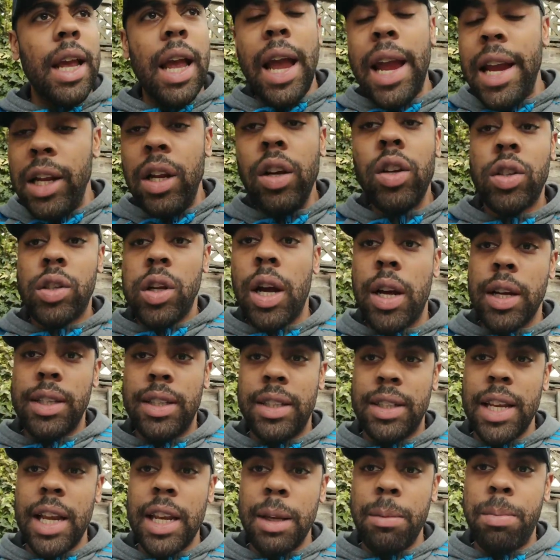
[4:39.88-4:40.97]
He looks like a
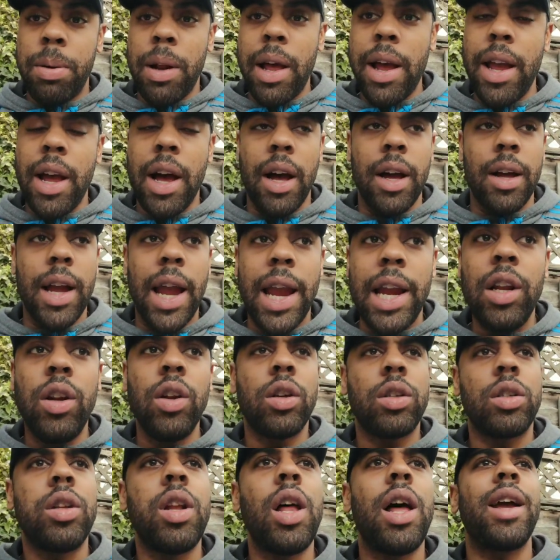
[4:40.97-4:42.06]
steady player. He
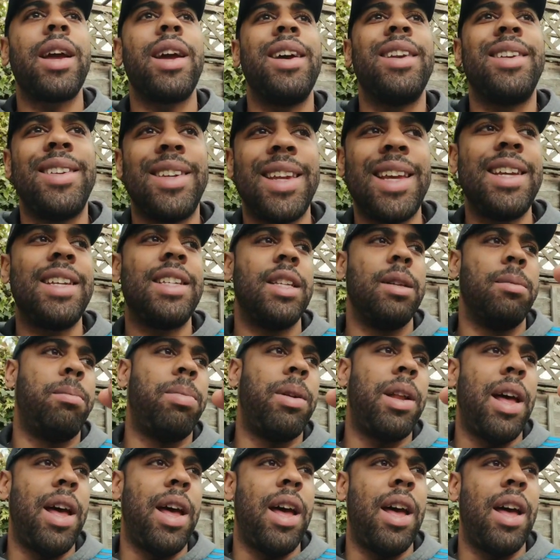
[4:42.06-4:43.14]
looks like a decent
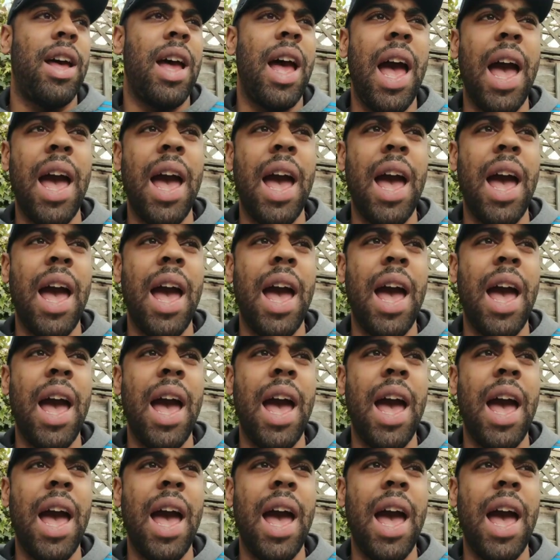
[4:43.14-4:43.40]
player.